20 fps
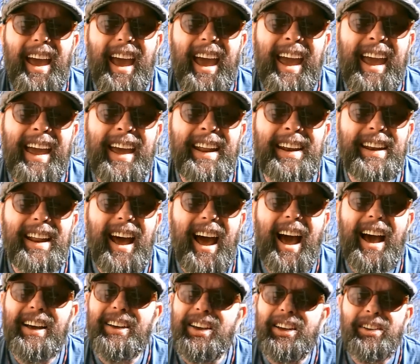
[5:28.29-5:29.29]
And
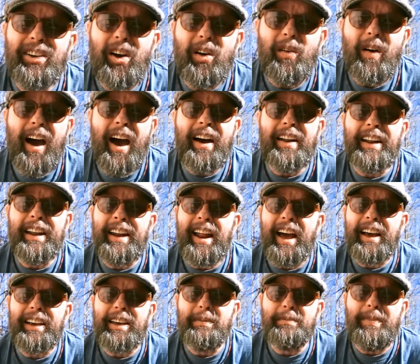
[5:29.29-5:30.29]
I could go out and
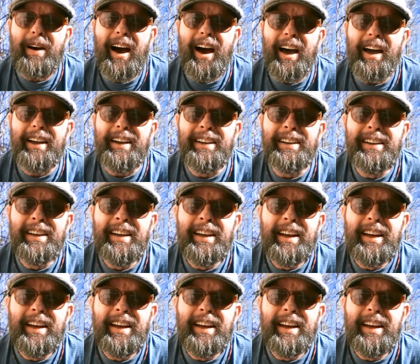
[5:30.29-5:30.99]
I could buy,